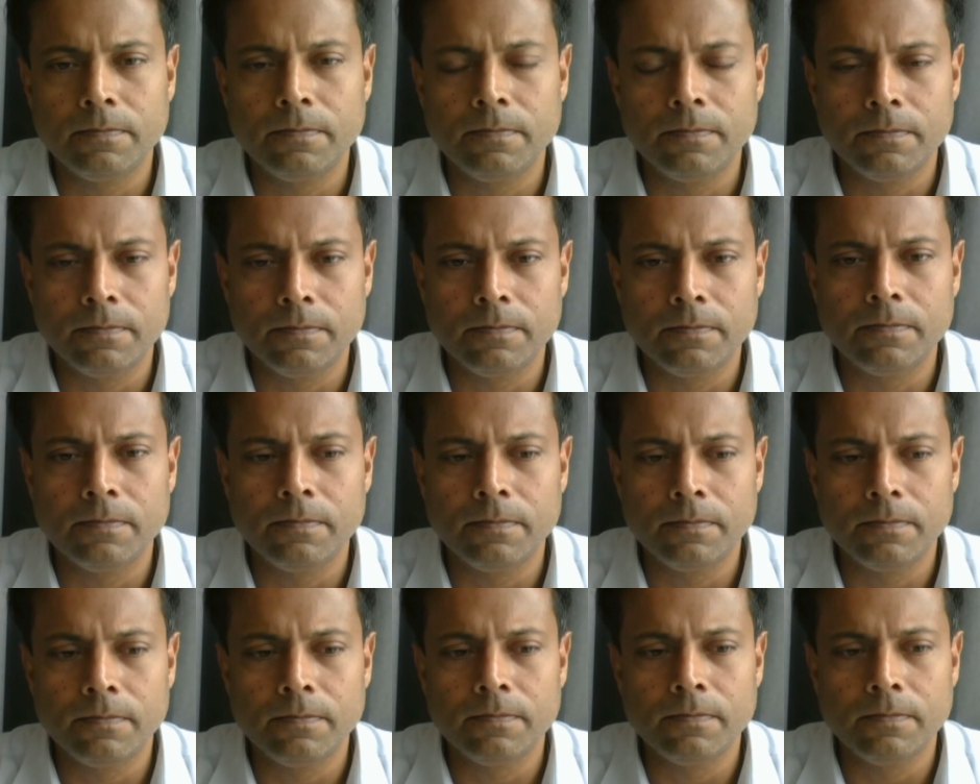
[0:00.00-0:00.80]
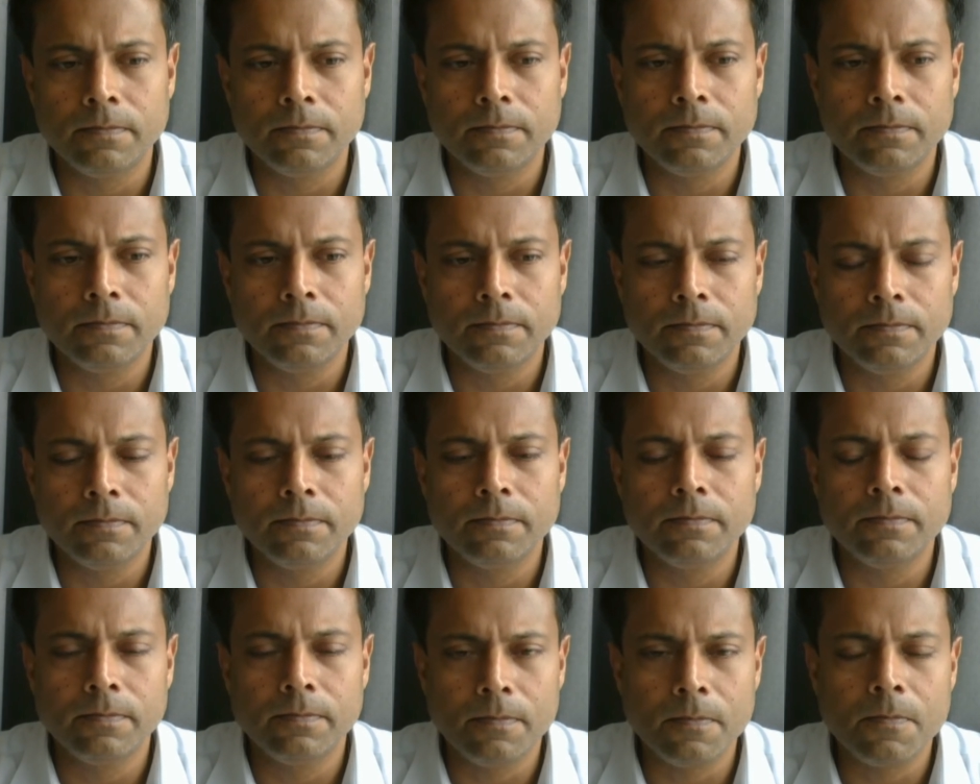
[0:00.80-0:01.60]

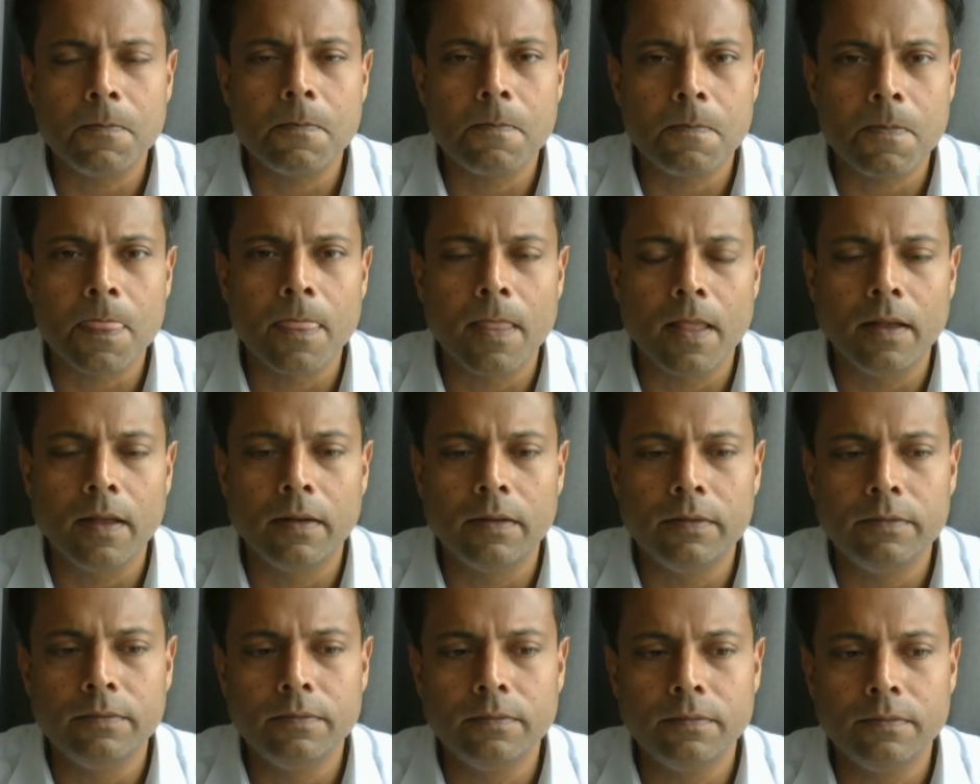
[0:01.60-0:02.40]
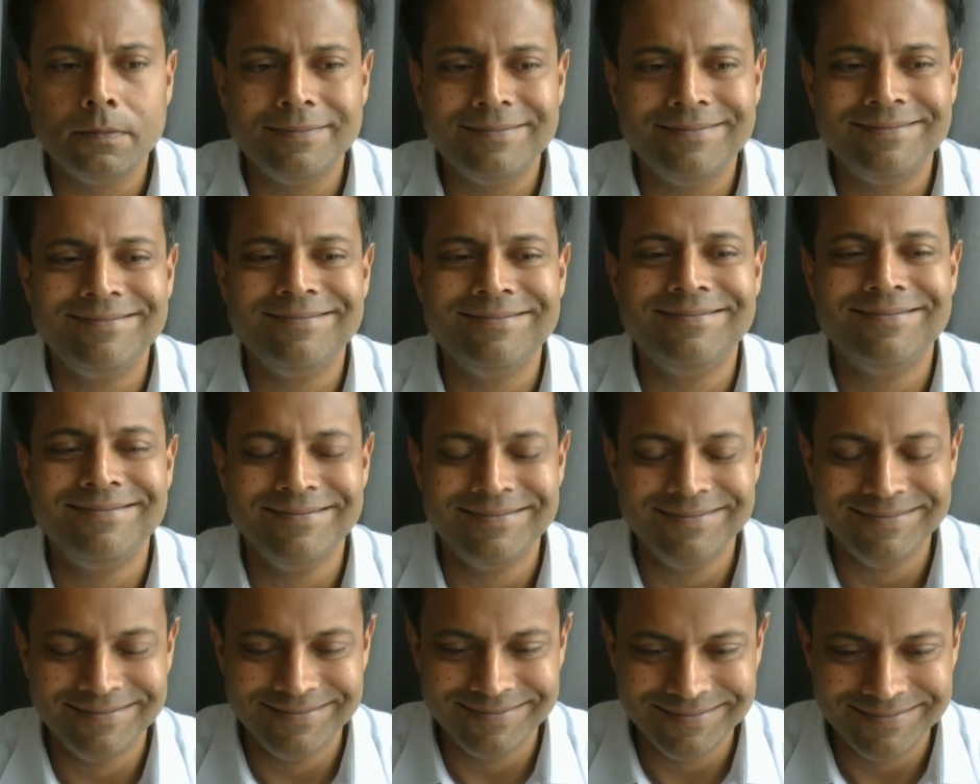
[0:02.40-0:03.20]

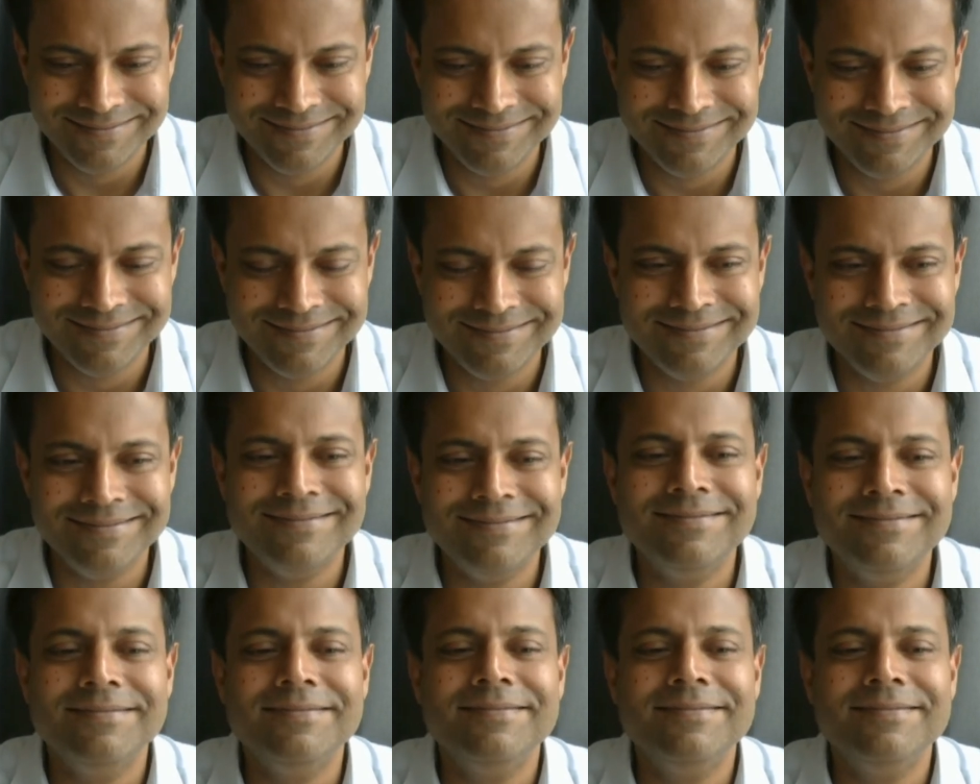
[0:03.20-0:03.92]
The person shown says nothing.